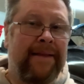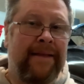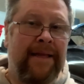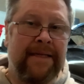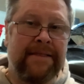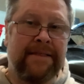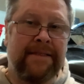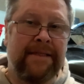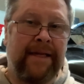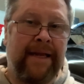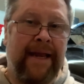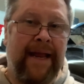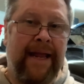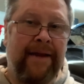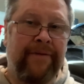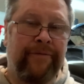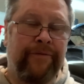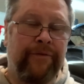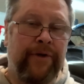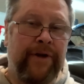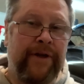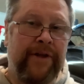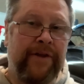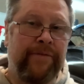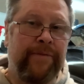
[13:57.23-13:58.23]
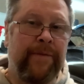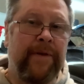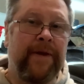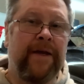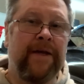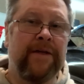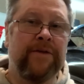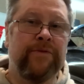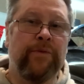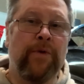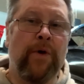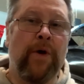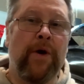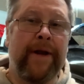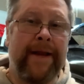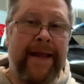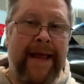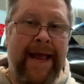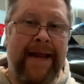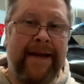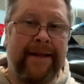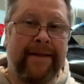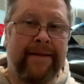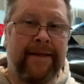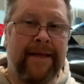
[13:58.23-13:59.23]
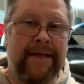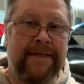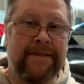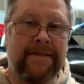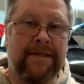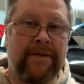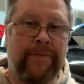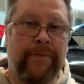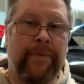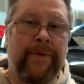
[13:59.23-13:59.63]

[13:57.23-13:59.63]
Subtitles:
testing the antifreeze because we already had it tested